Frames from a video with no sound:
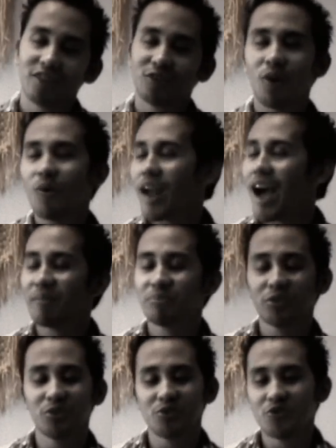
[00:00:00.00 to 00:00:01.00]
don't have
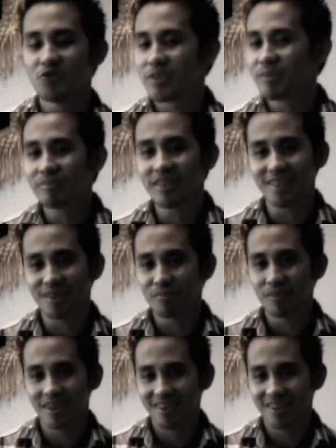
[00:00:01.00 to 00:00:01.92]
to do Dream Team.